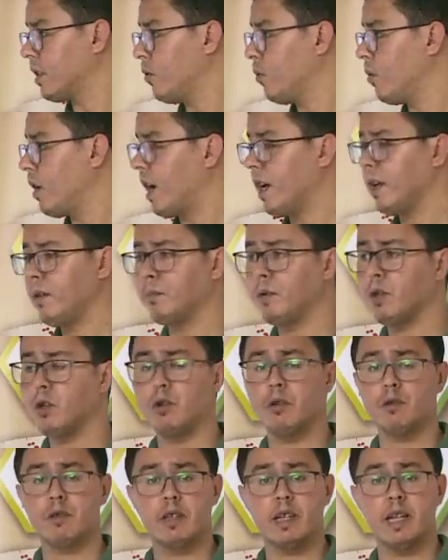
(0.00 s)
Why?
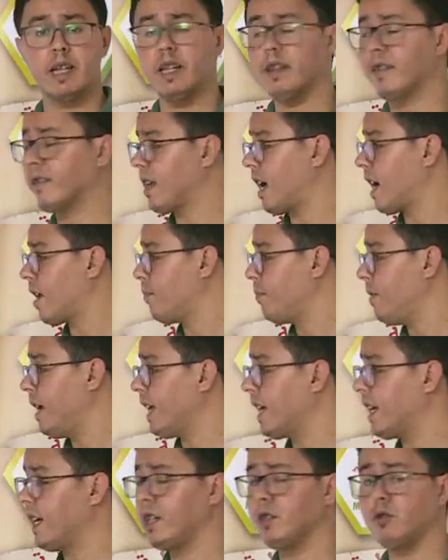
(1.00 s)
Because the kids are
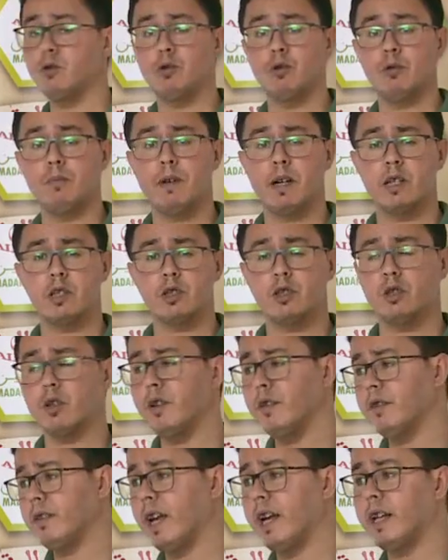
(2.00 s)
making too much
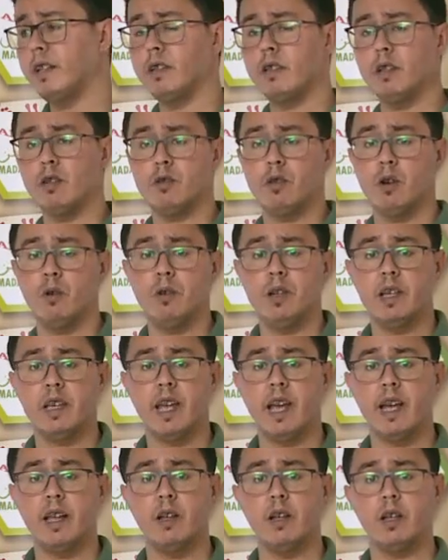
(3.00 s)
noise, and so he
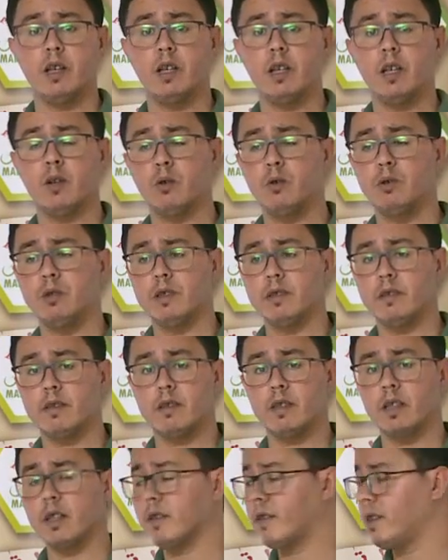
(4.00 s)
couldn't
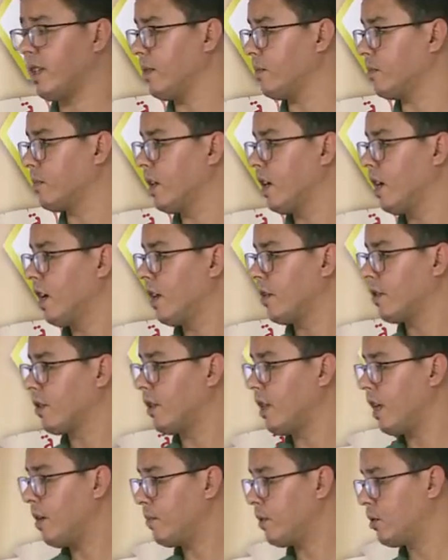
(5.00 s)
sleep. The
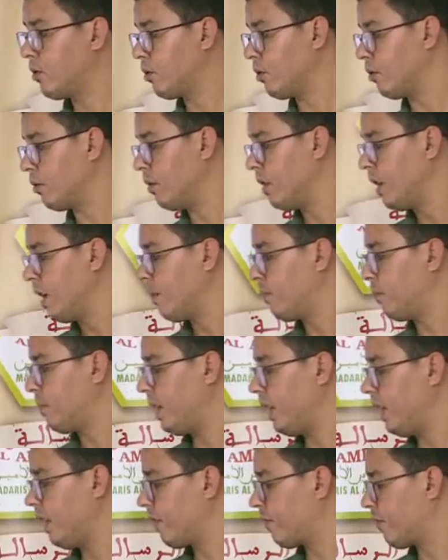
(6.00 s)
neighbor two,
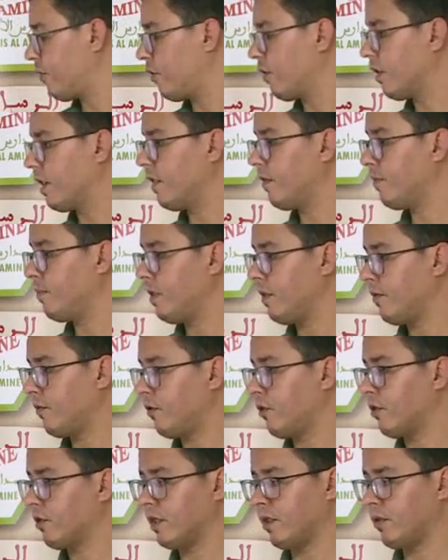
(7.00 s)
please forgive me
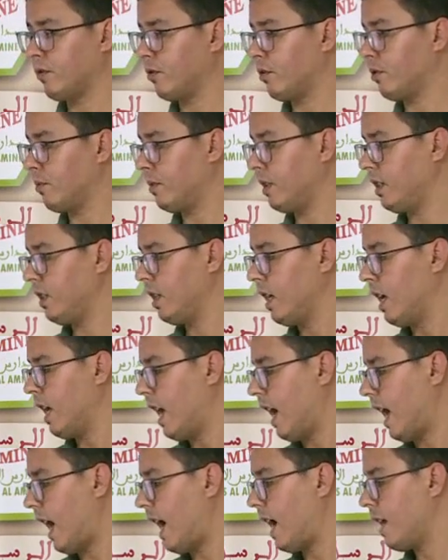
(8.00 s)
for disturbing.
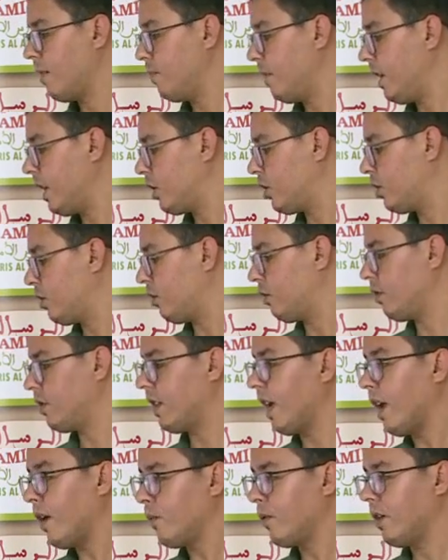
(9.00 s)
I make sure
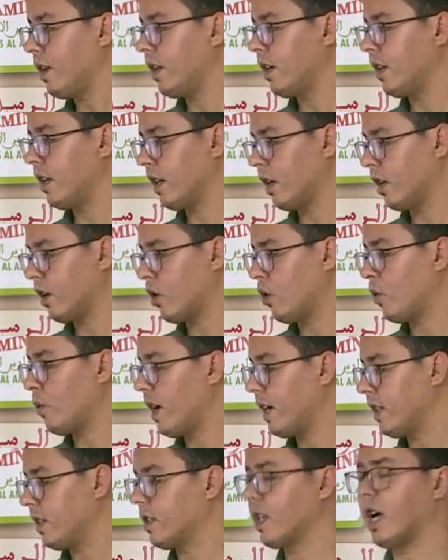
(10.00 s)
they will
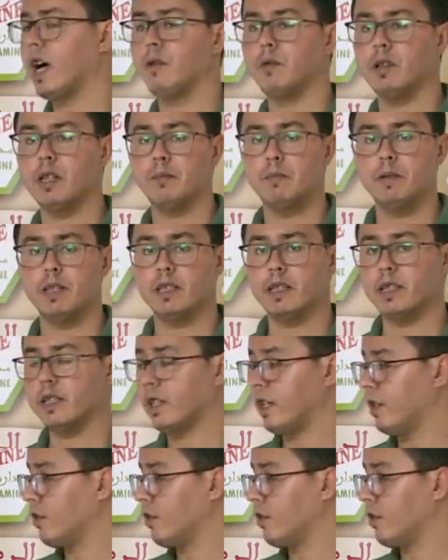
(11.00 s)
quiet down immediately.